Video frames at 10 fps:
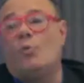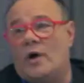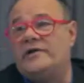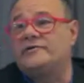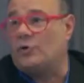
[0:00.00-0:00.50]

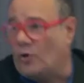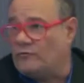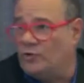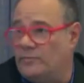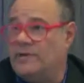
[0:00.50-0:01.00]
went into the
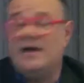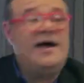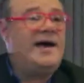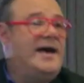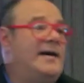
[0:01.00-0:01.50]
courtroom
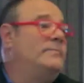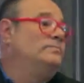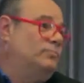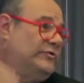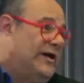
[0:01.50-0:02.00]

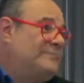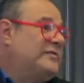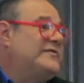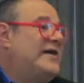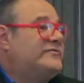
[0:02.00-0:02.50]
and was up
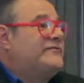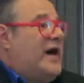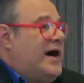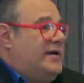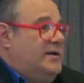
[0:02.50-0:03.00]
to
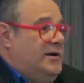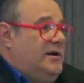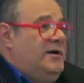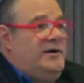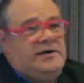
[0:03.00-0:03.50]
testify.
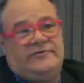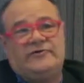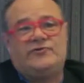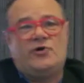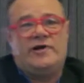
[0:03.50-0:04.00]
His
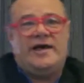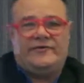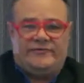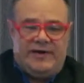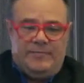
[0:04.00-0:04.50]
attorney
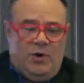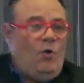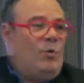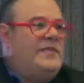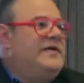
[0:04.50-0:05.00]
asked him,
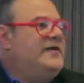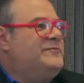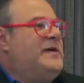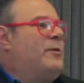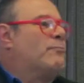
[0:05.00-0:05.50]
when these
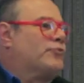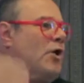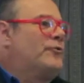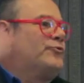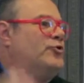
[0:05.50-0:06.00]
people
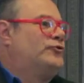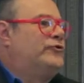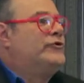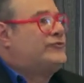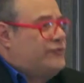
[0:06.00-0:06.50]
broke through
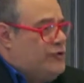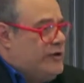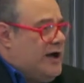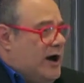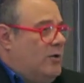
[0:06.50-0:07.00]
to the
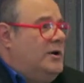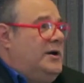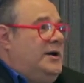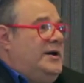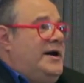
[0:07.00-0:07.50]
studio,
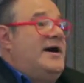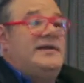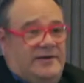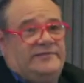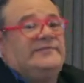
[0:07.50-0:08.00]
and
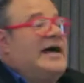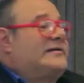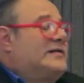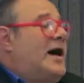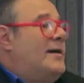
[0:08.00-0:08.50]
his
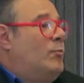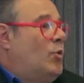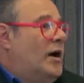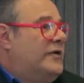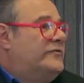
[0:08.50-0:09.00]
next line
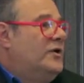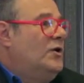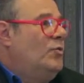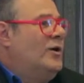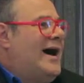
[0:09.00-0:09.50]
was,
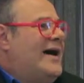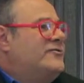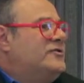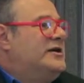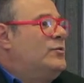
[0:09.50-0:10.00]
well,
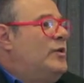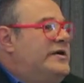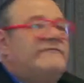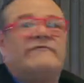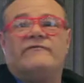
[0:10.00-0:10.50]
actually,
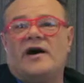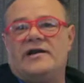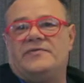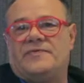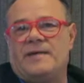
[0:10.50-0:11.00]
we
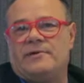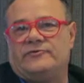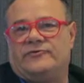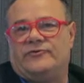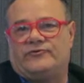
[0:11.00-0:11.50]
invited them
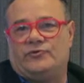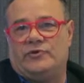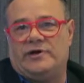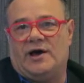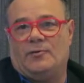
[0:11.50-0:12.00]
into the
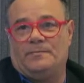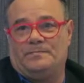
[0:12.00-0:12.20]
studio.